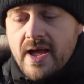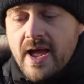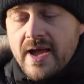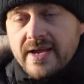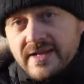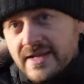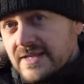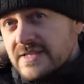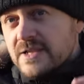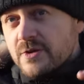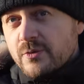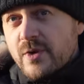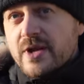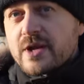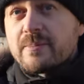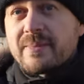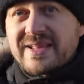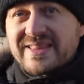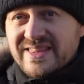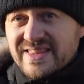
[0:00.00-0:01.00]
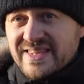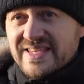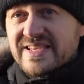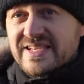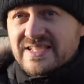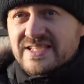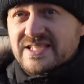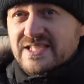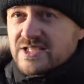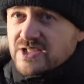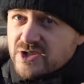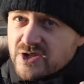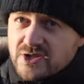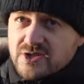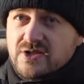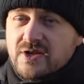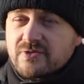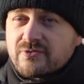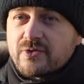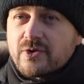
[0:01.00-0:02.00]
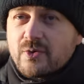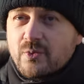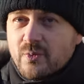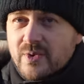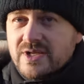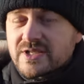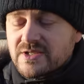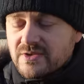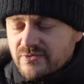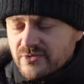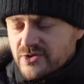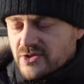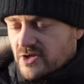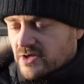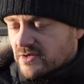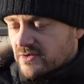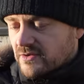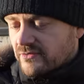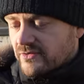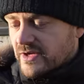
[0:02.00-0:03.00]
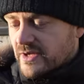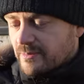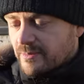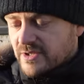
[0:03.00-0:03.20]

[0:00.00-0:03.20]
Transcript: I can actually recommend these, just not for winter photography.